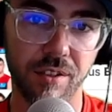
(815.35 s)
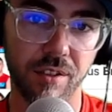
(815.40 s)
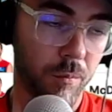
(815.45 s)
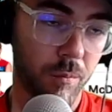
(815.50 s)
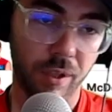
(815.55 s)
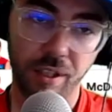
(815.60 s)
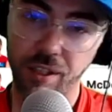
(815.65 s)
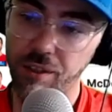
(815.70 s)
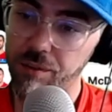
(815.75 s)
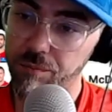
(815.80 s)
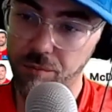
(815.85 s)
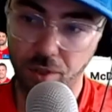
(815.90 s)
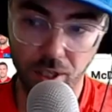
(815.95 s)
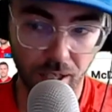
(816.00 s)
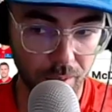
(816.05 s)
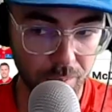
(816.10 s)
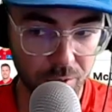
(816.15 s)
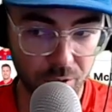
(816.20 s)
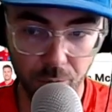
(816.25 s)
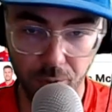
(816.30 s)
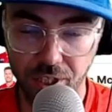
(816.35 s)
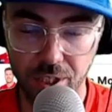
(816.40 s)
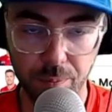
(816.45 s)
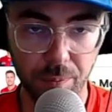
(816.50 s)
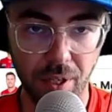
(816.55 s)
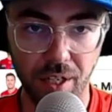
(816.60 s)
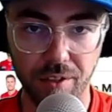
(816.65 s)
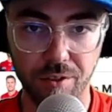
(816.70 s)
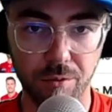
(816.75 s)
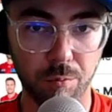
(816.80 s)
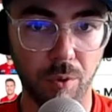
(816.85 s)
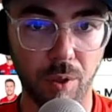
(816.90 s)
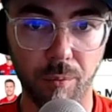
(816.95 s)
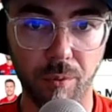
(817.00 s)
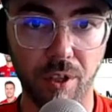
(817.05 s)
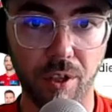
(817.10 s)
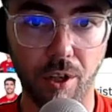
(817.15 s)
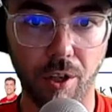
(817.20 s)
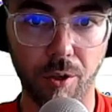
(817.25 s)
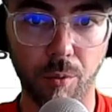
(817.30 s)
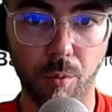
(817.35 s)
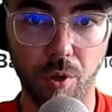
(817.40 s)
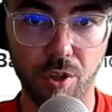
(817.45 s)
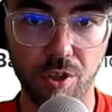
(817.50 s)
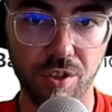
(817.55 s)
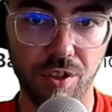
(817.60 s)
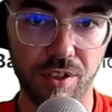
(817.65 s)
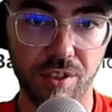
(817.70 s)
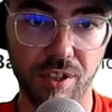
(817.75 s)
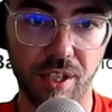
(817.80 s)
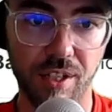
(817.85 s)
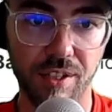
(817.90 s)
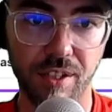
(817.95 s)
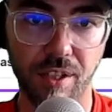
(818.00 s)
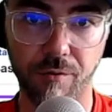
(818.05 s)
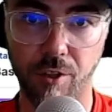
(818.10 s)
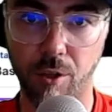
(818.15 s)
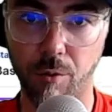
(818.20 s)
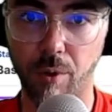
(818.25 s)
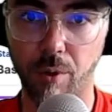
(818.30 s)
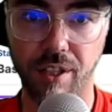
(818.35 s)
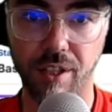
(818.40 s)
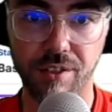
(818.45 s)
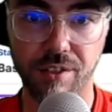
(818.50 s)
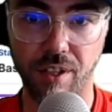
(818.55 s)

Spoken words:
we come to expect when we go to watch the D's every week,